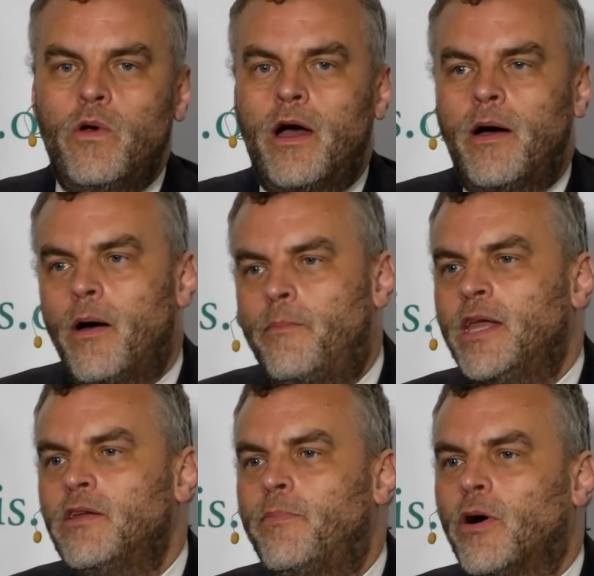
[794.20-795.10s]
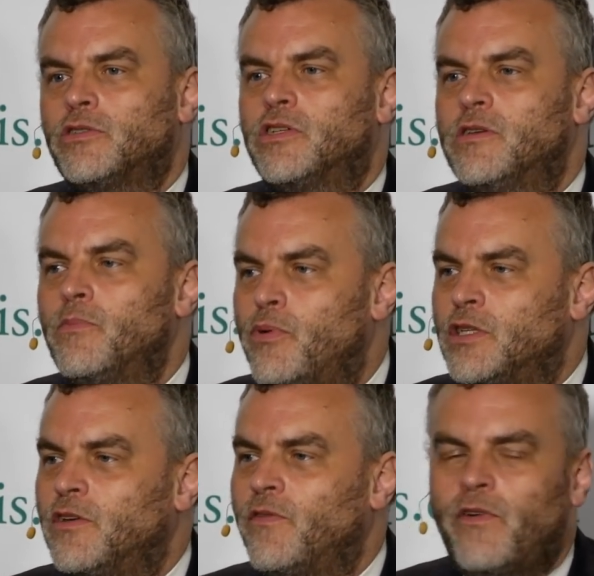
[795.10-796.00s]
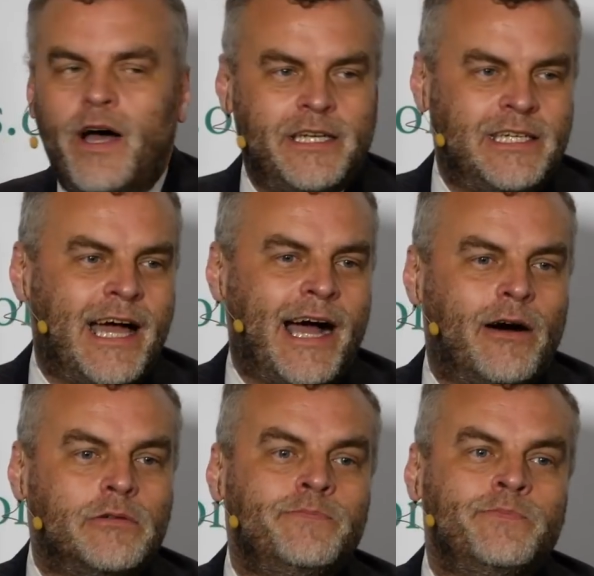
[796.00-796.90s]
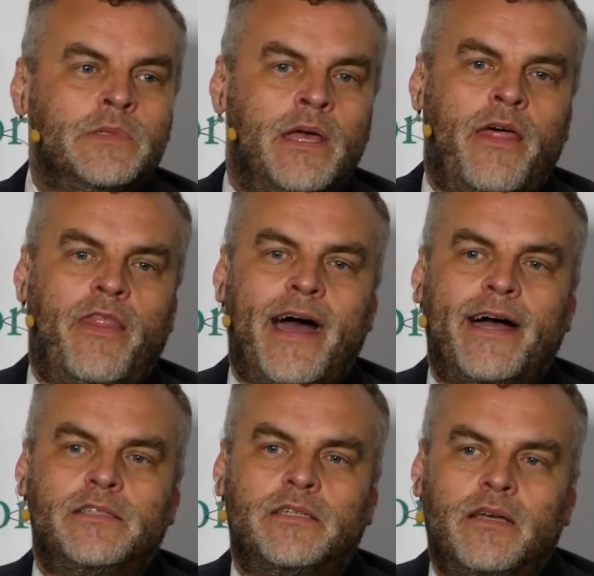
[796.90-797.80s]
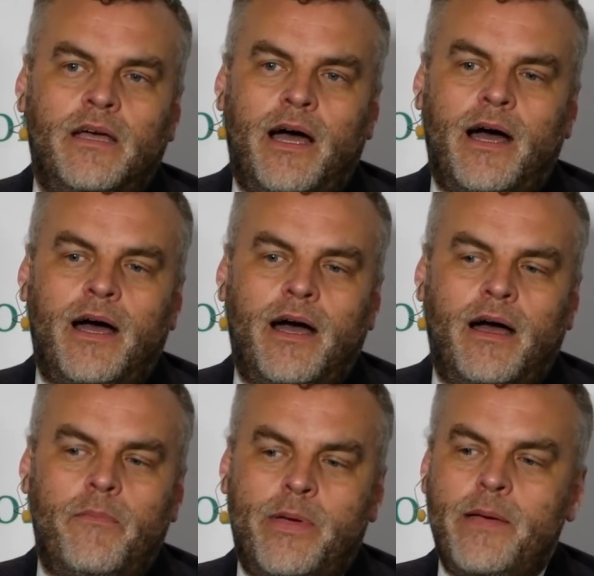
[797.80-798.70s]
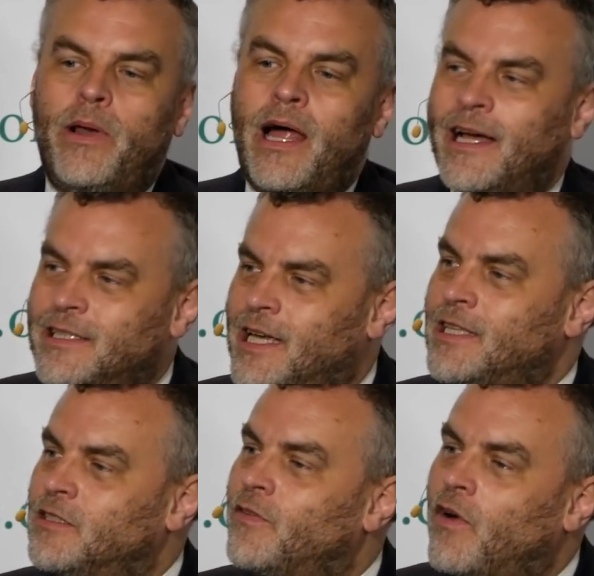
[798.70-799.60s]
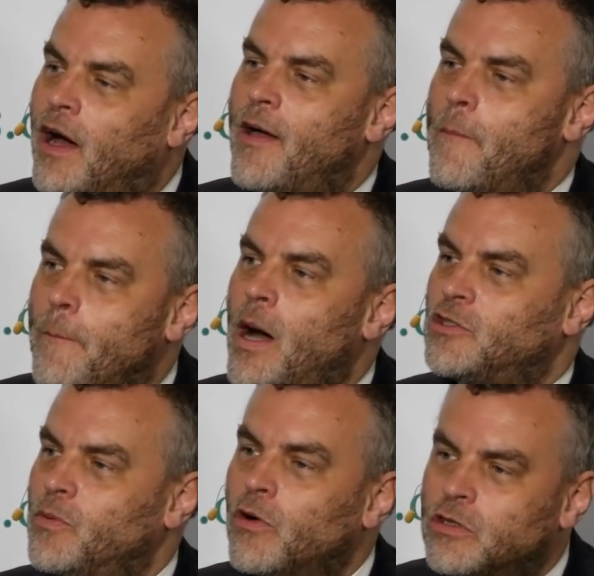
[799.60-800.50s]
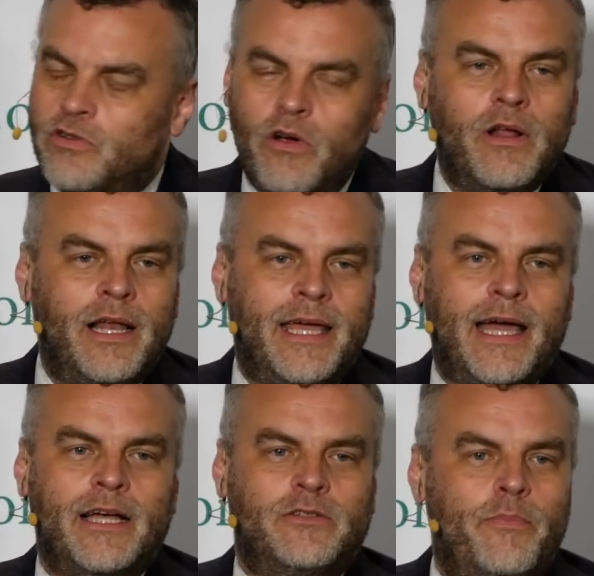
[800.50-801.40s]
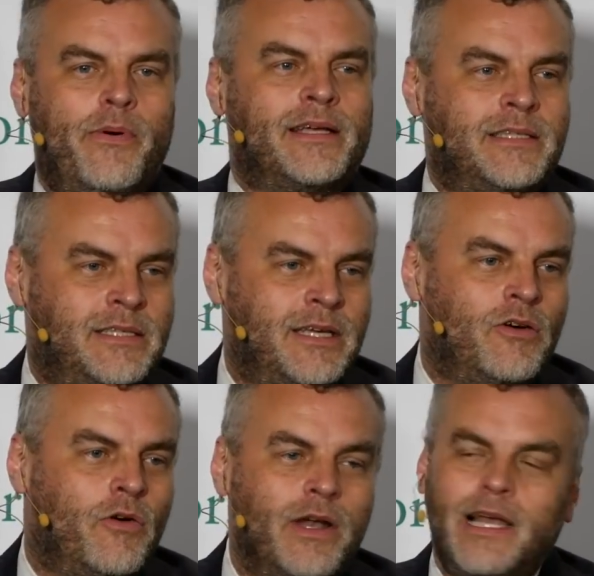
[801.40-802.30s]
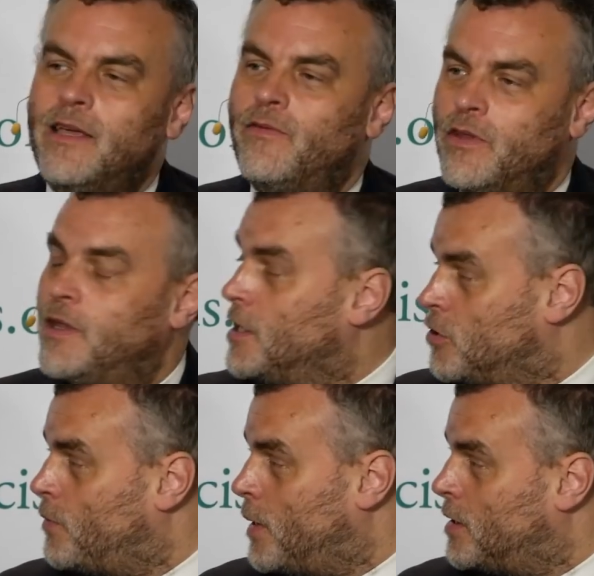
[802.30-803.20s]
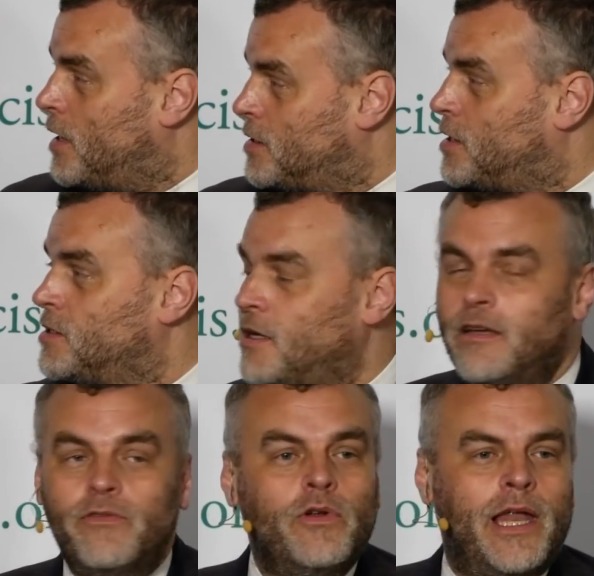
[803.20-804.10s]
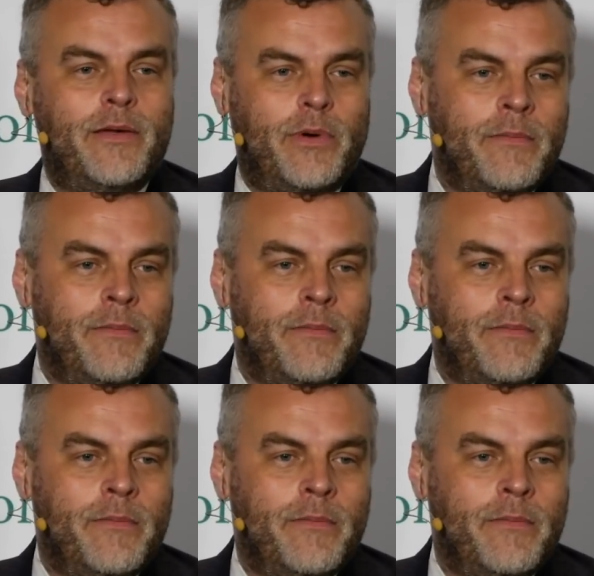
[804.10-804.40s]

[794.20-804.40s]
opinion pollsters in Britain find now that people identify much more strongly as a Brexiteer or a Leaver than they do about as a Conservative or Labour.